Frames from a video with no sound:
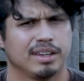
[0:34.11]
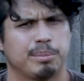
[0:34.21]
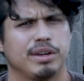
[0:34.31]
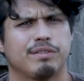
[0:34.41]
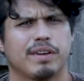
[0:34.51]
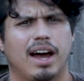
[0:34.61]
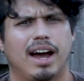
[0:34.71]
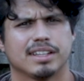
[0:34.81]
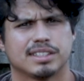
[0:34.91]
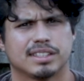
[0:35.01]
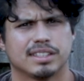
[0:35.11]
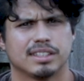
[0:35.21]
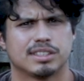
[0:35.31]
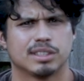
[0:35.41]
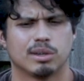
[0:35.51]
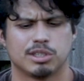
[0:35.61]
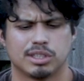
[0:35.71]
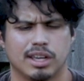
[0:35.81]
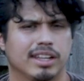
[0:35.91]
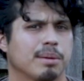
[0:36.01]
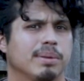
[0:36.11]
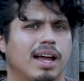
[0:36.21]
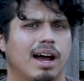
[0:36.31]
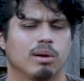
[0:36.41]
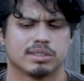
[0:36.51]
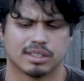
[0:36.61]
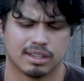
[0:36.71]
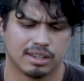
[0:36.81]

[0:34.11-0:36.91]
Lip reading: pretty fast, and like plows,